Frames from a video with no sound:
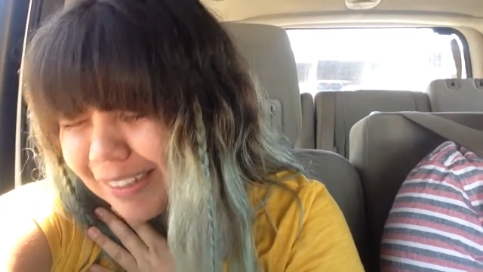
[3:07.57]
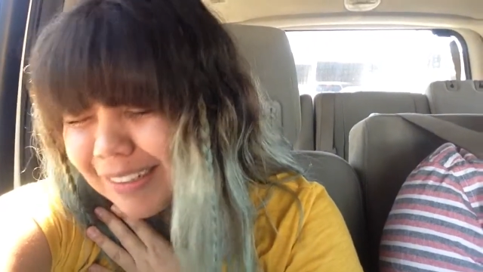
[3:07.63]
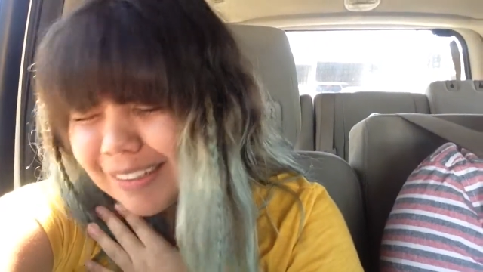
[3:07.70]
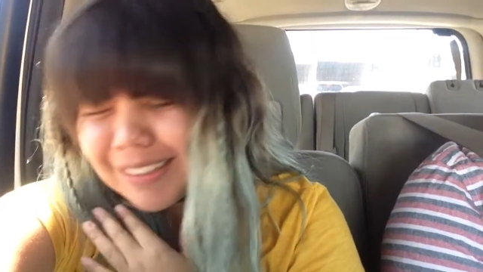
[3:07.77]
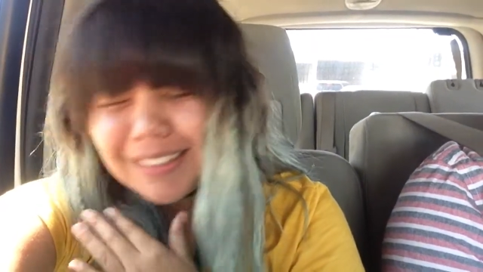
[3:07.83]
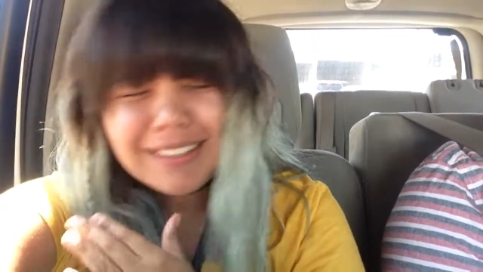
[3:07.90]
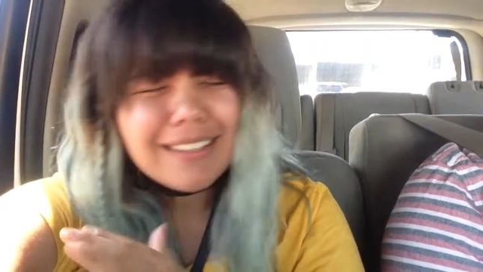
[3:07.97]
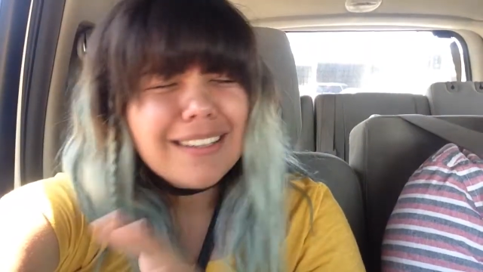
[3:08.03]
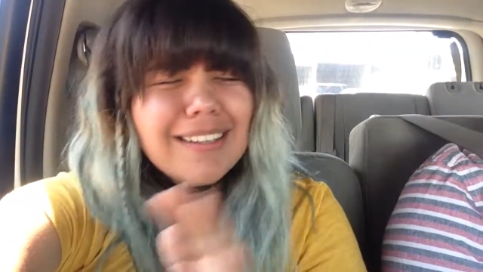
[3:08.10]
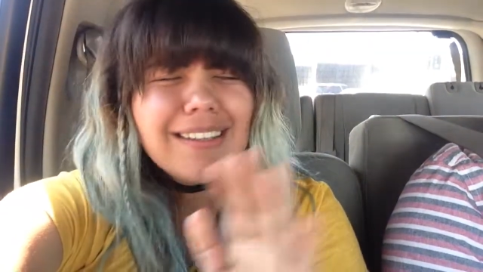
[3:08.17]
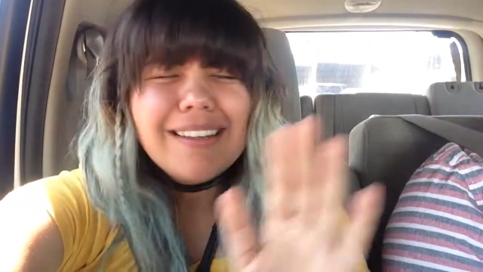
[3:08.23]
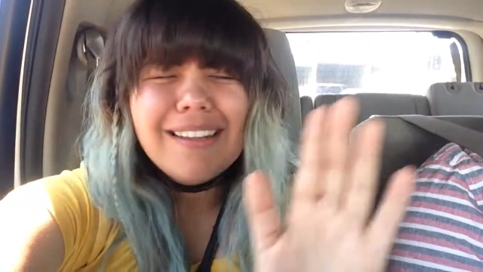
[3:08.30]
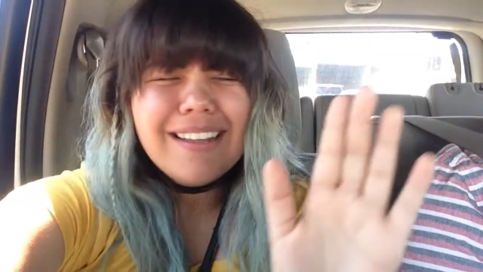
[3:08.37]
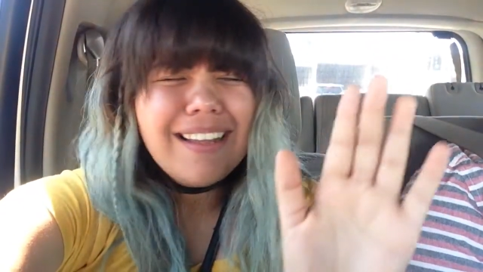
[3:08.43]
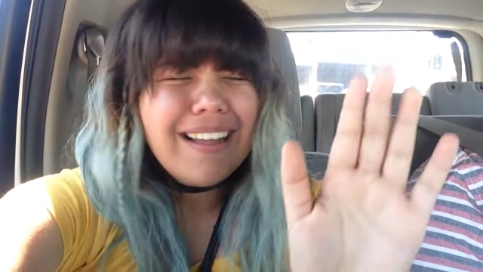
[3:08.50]
I
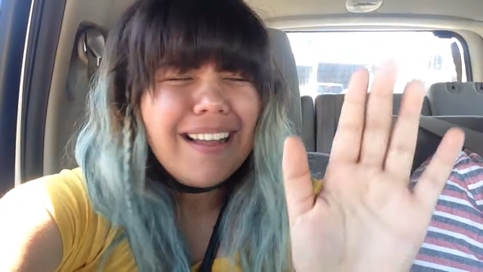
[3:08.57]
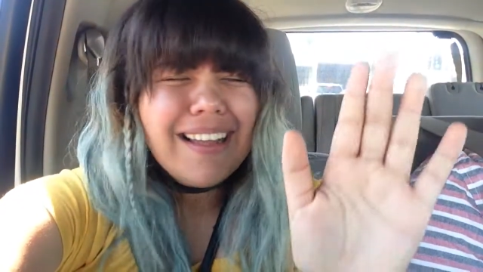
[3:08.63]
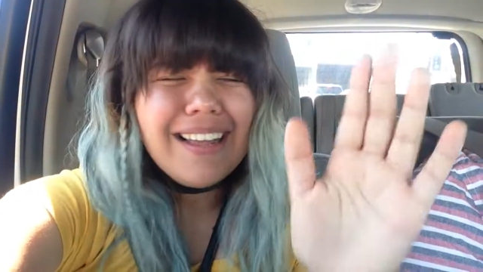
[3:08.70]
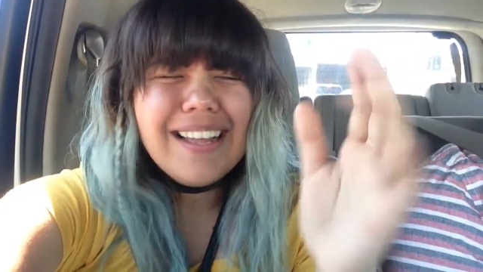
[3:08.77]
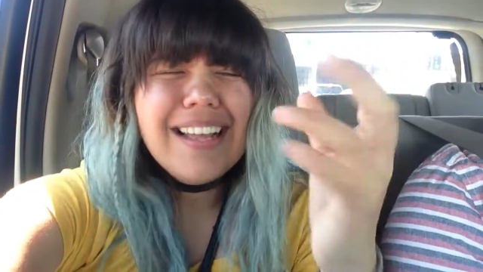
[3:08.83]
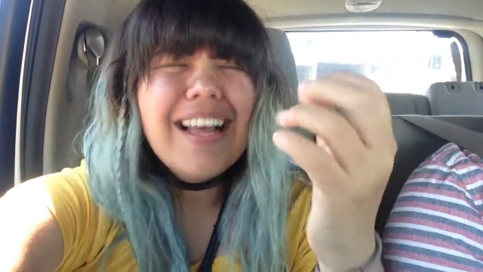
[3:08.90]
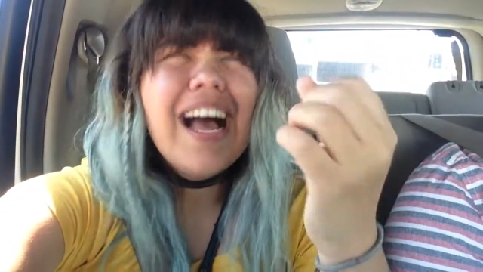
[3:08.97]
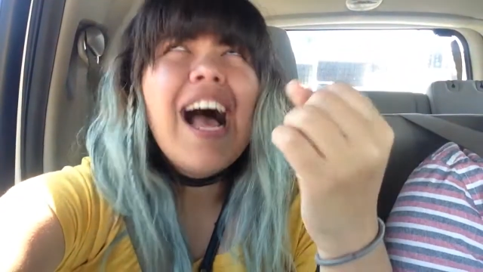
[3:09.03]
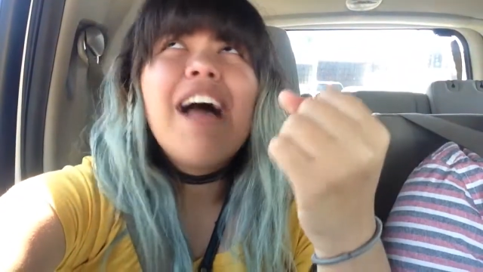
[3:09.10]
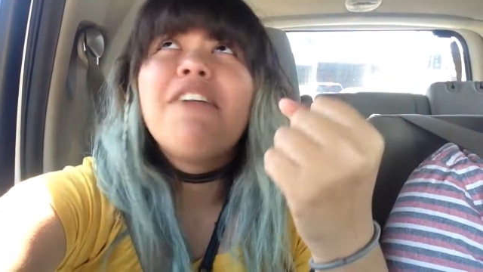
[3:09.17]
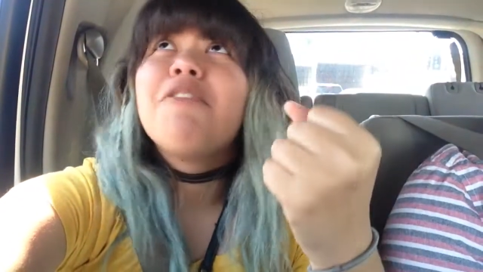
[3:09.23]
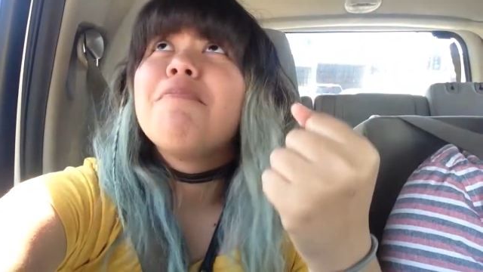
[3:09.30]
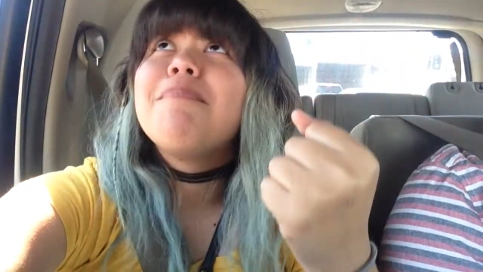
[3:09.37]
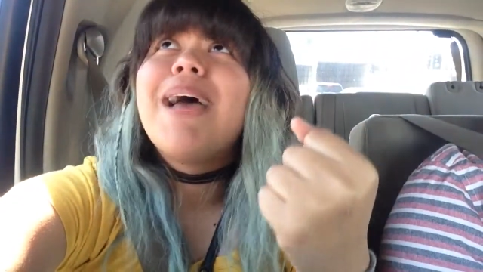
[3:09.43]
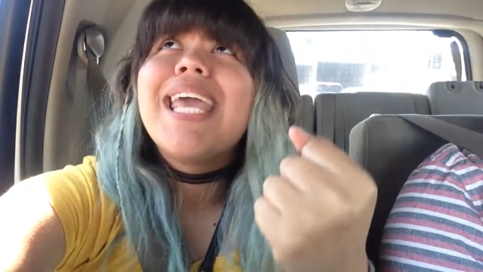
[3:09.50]
thought we
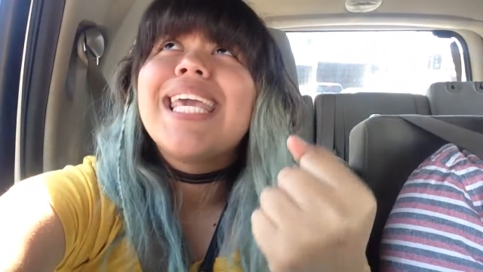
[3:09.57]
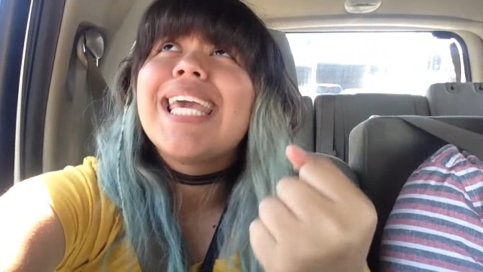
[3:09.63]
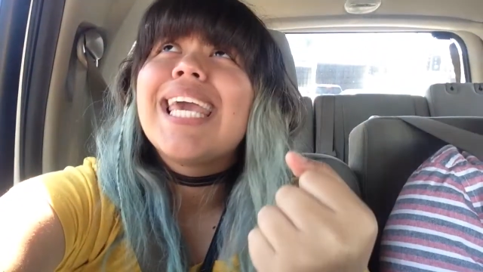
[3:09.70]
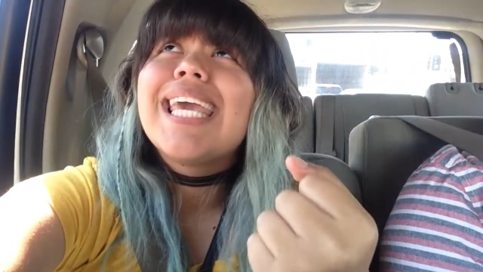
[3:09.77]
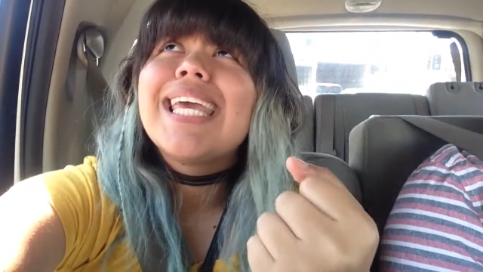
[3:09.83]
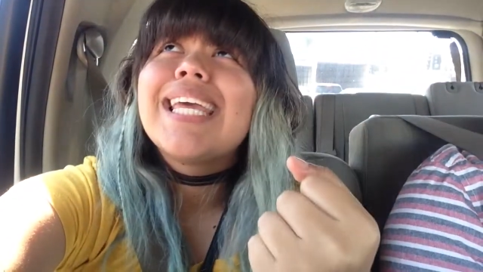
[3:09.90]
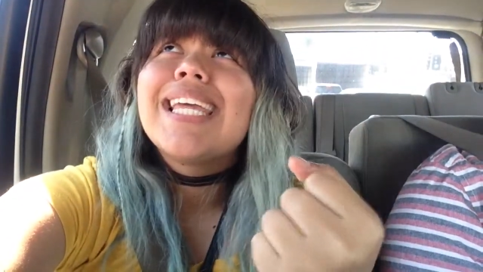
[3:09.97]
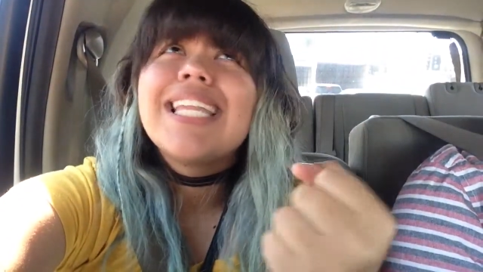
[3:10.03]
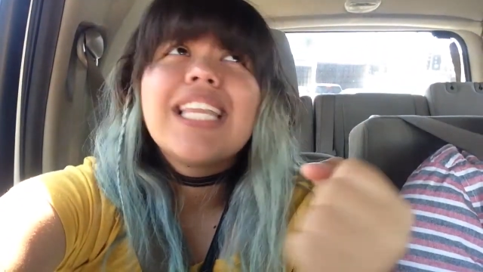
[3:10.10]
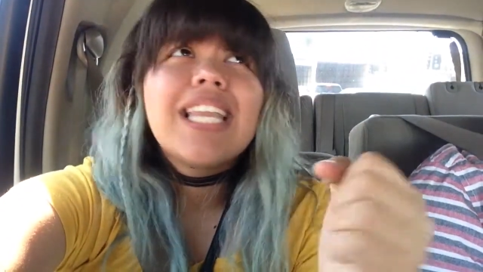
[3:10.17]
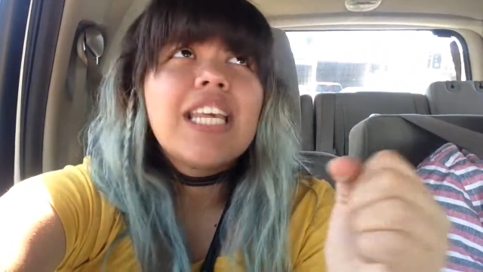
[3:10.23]
never make it.